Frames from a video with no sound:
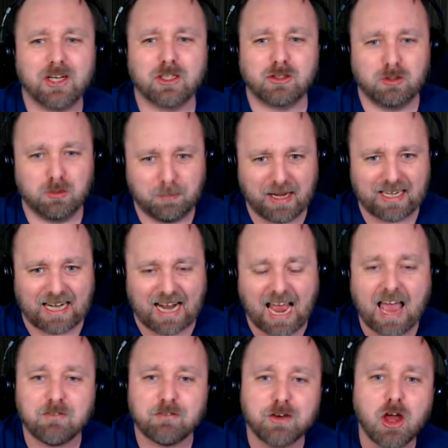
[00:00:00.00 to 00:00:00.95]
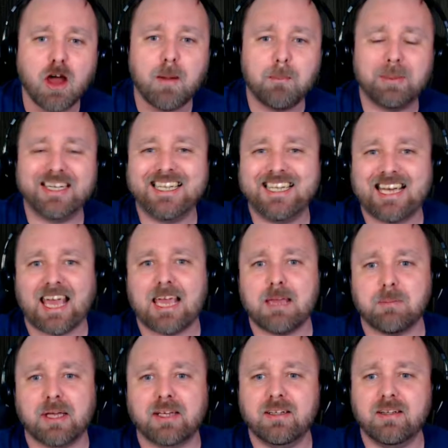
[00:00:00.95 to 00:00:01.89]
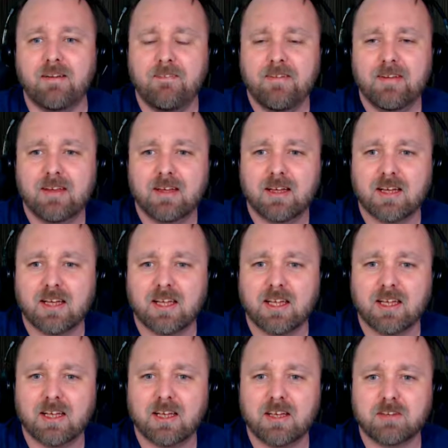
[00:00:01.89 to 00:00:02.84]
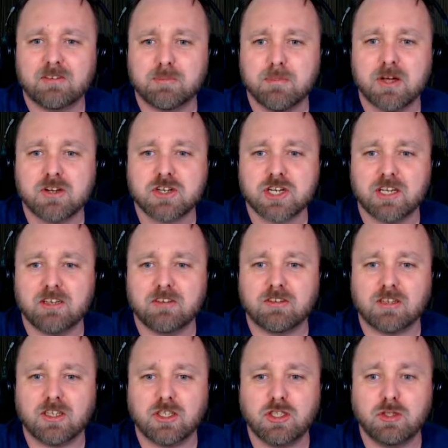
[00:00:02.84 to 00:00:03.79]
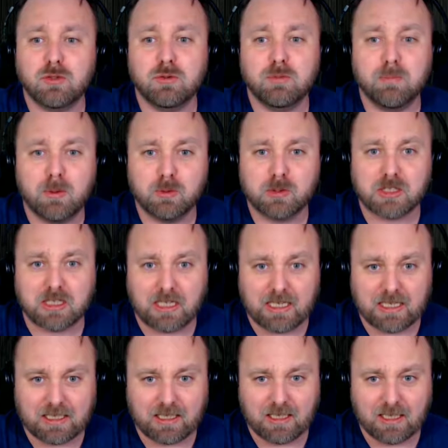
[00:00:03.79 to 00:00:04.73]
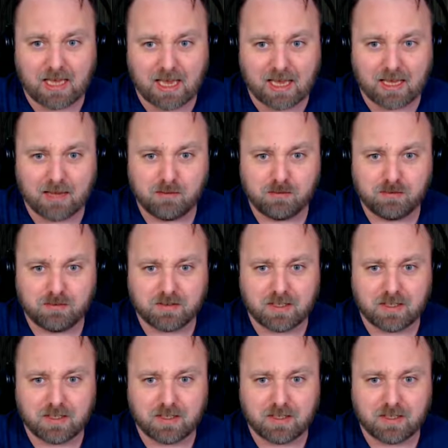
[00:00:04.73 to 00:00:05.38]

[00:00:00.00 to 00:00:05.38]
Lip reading: I have not been gaming as much as you most likely have.